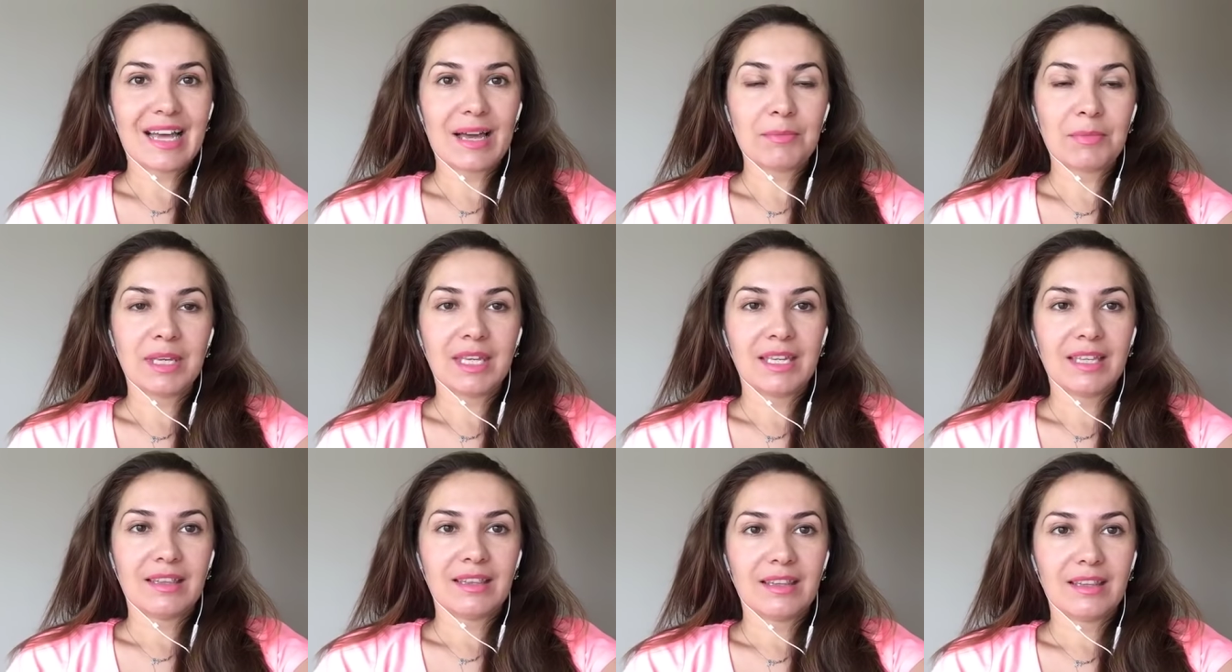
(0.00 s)
I
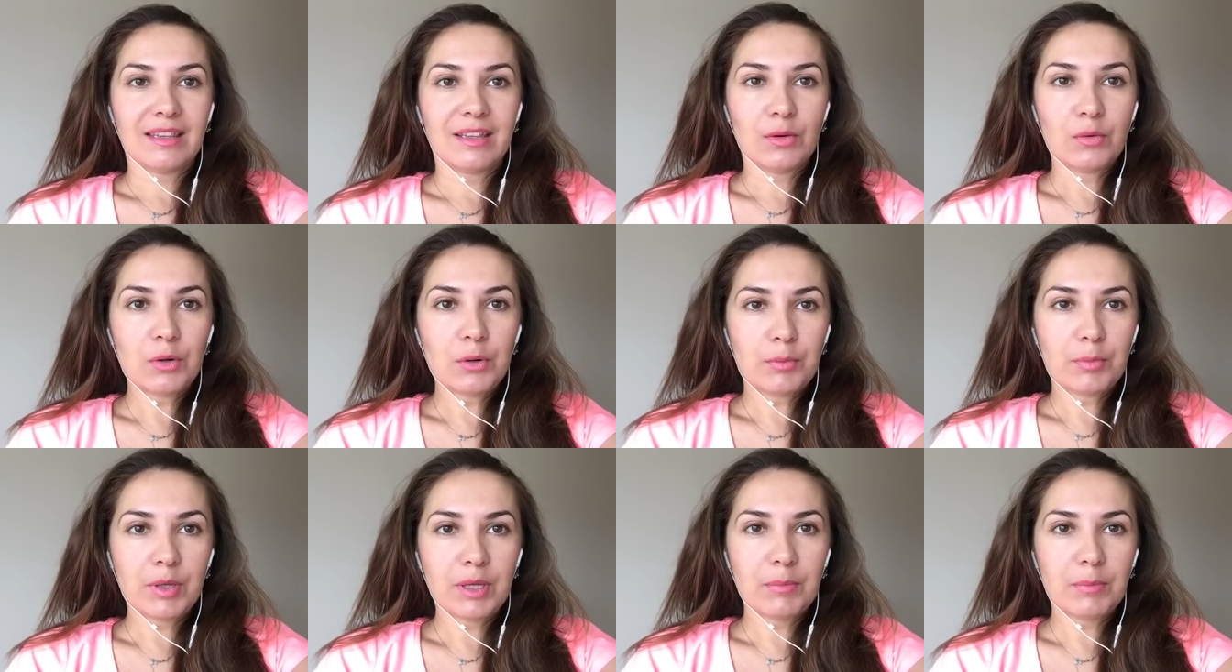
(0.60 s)
mean, there were
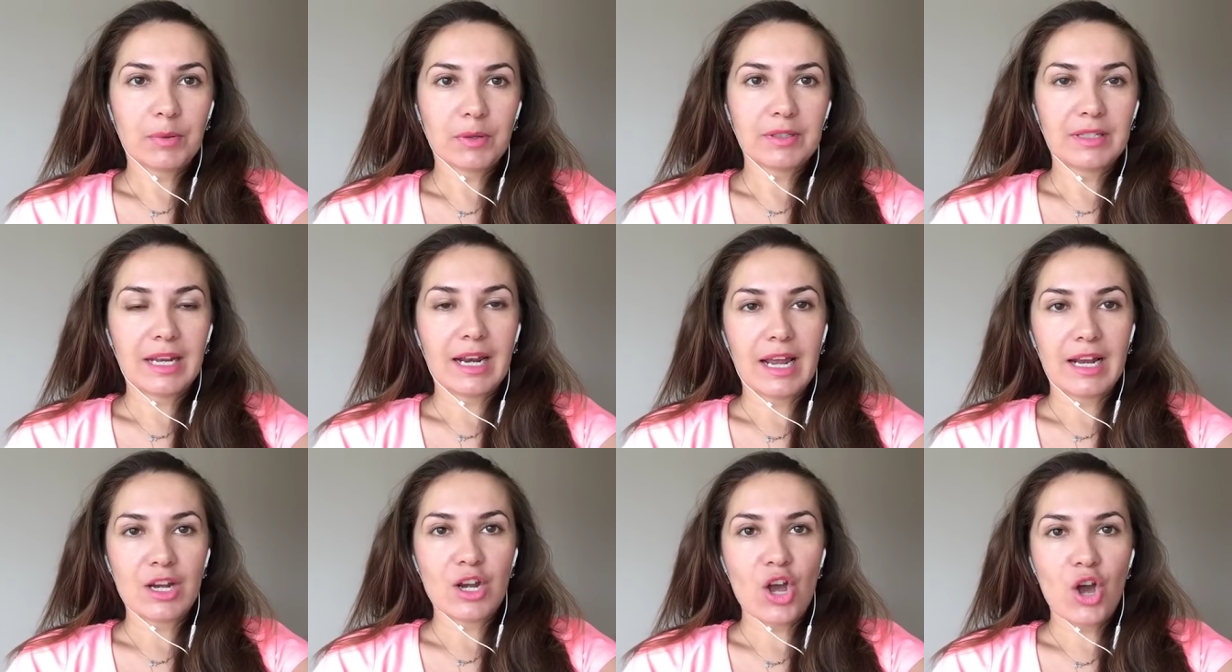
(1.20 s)
people that
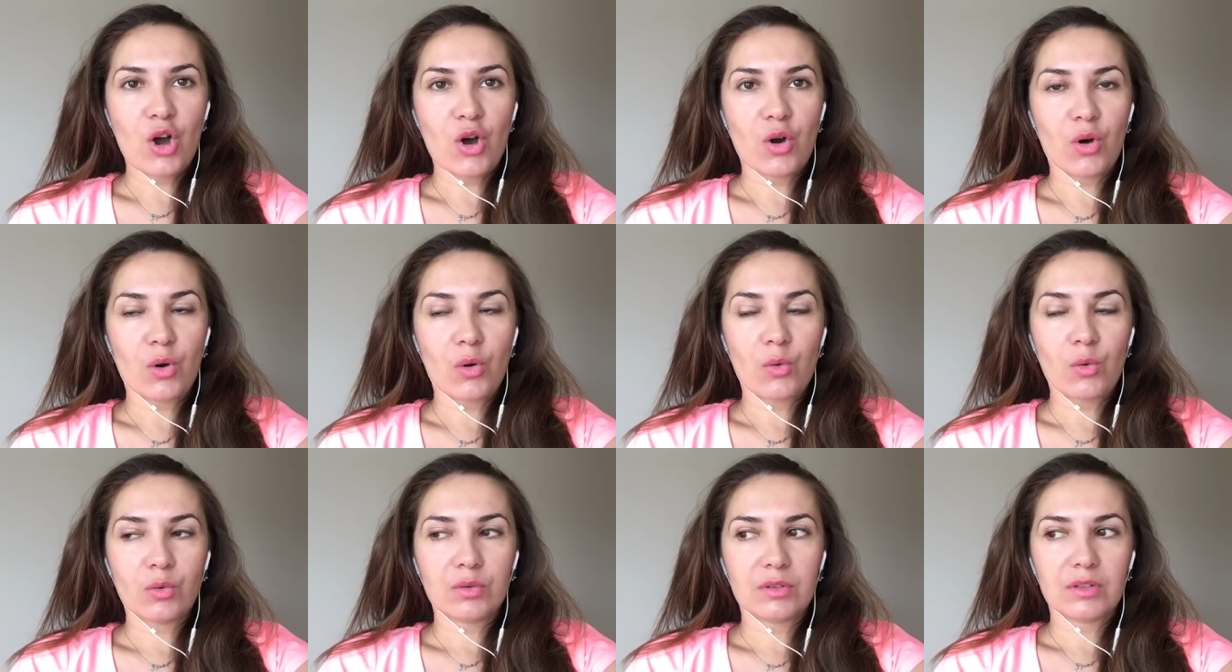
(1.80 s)
I
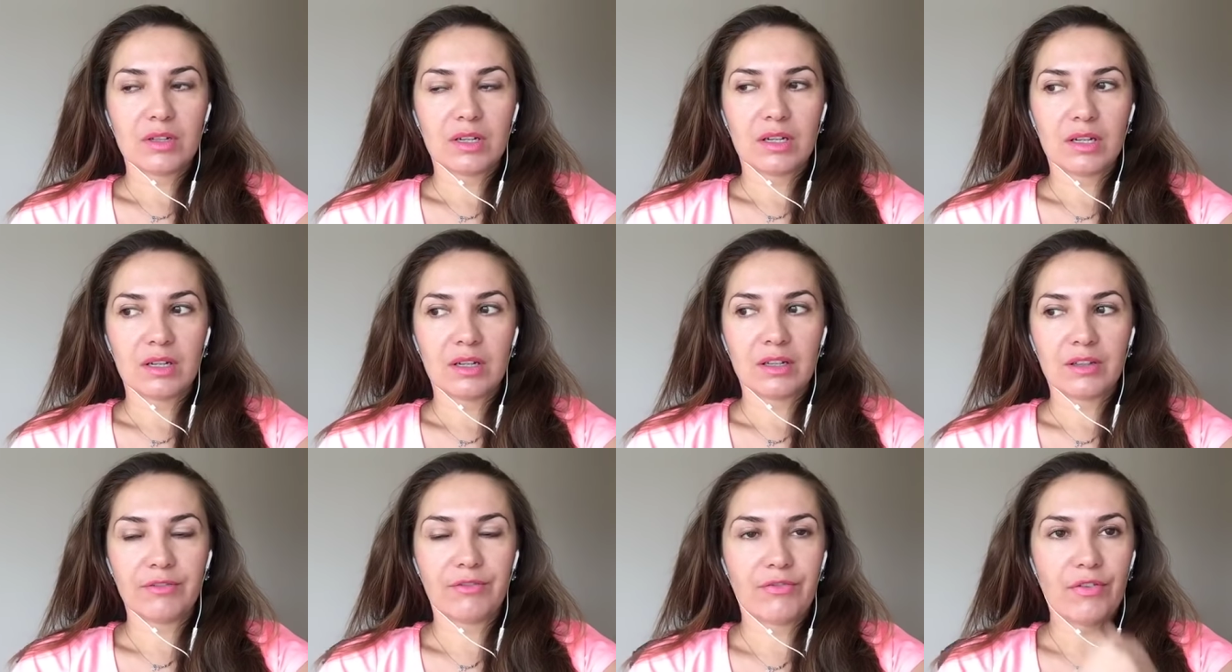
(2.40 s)
know,
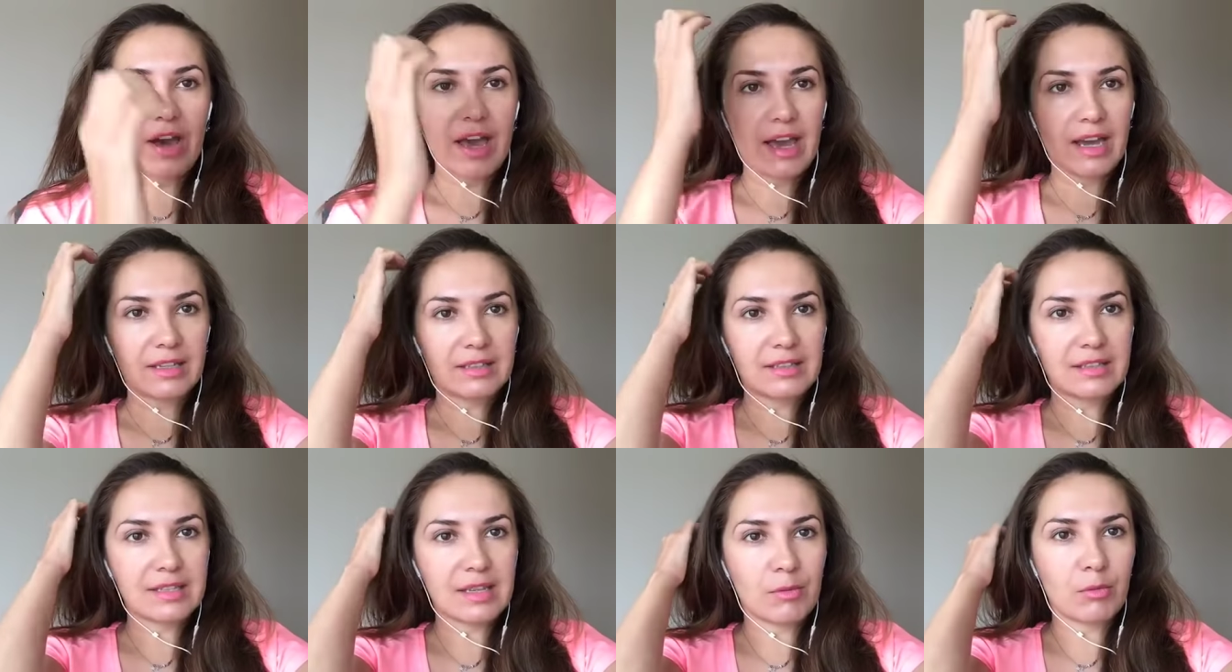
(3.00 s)
in
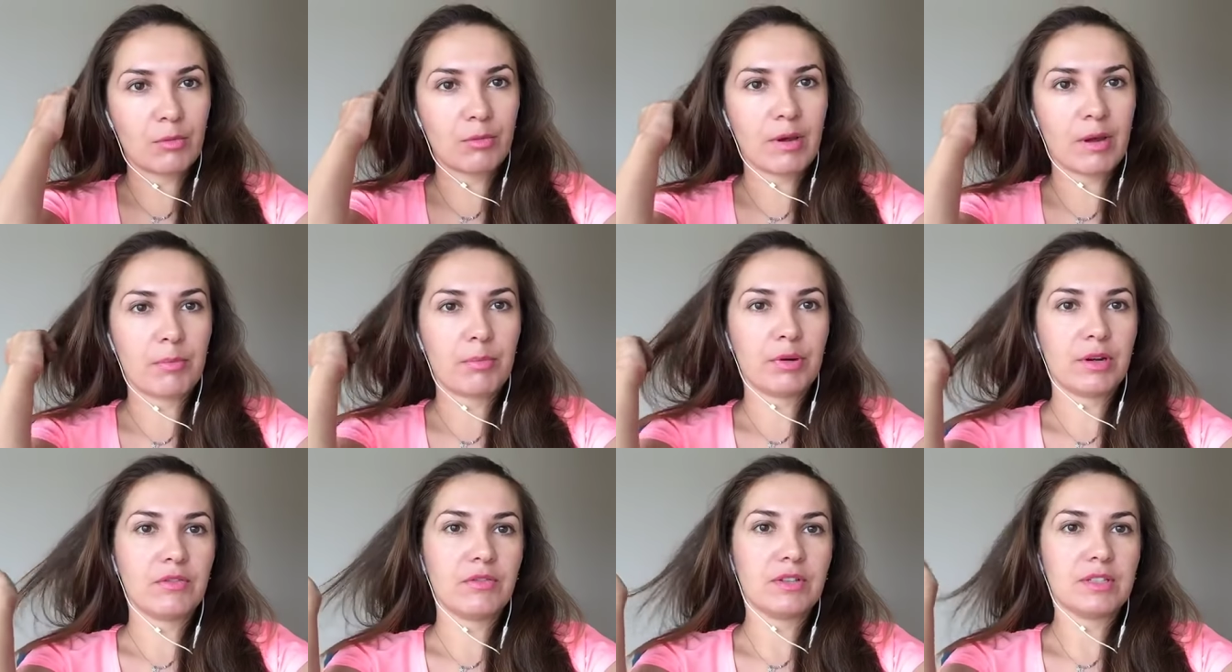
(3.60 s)
fact, some of my
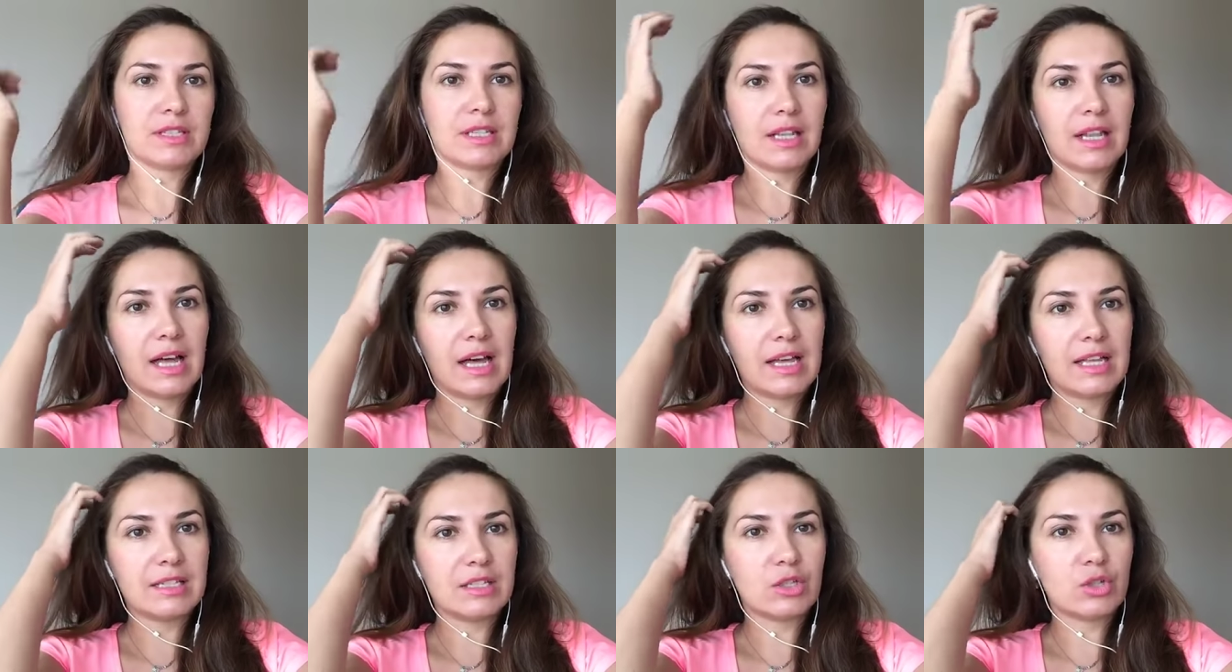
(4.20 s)
previous
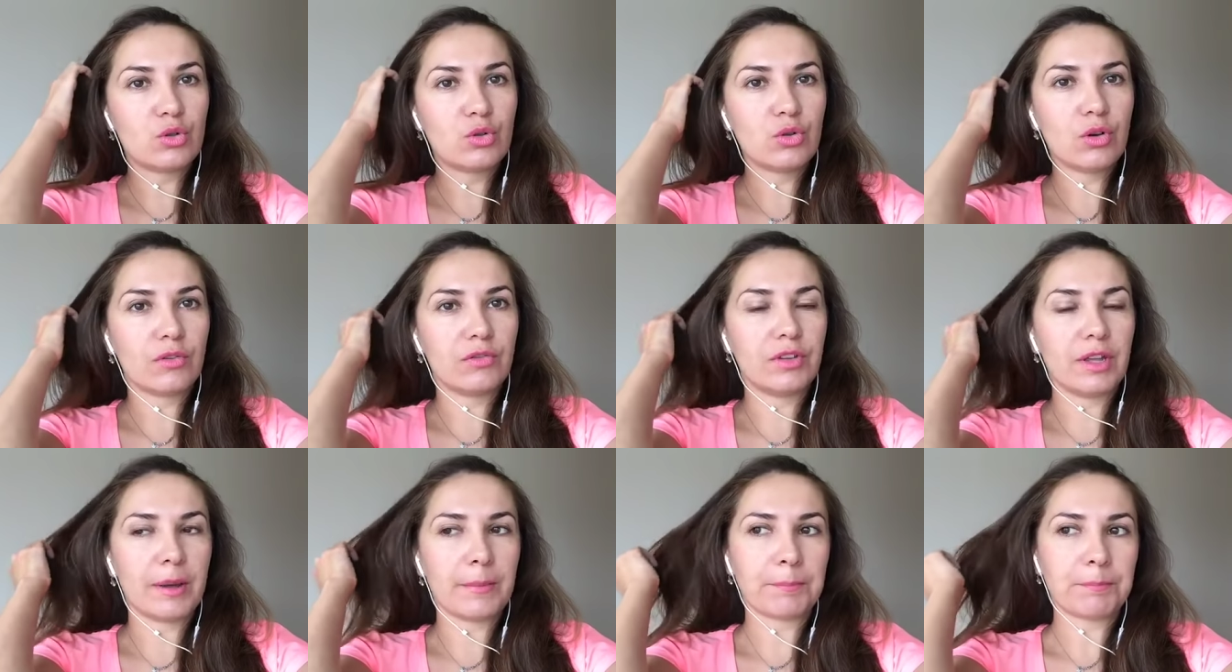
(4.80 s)
clients, two of
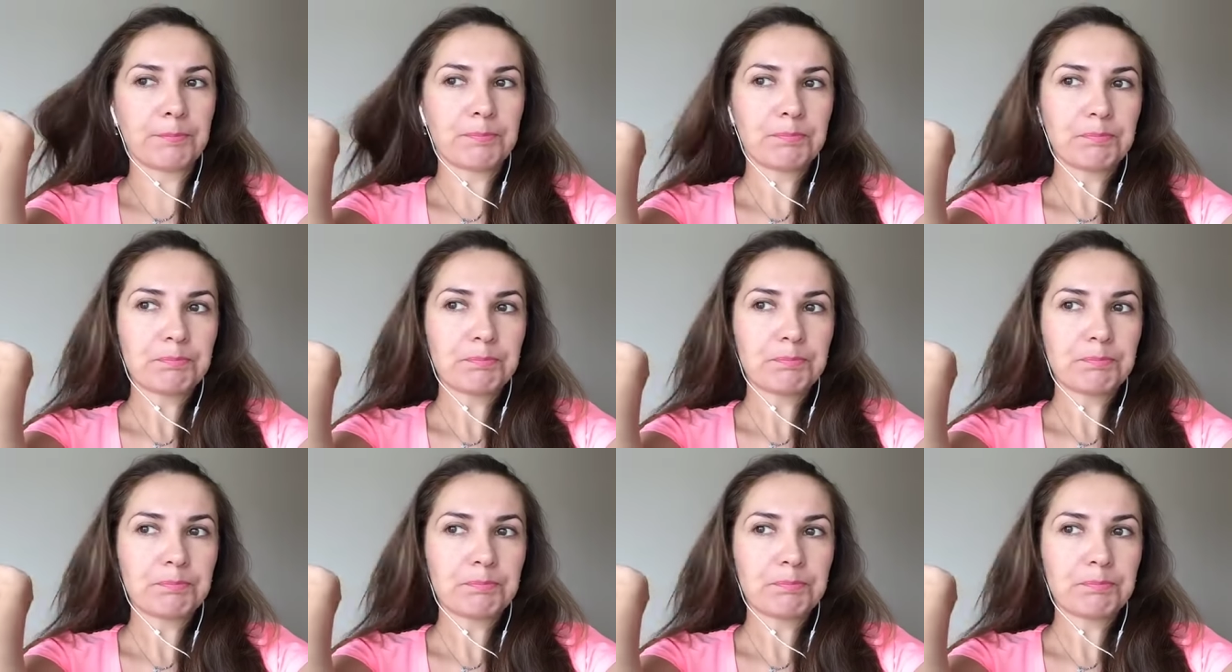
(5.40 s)
them,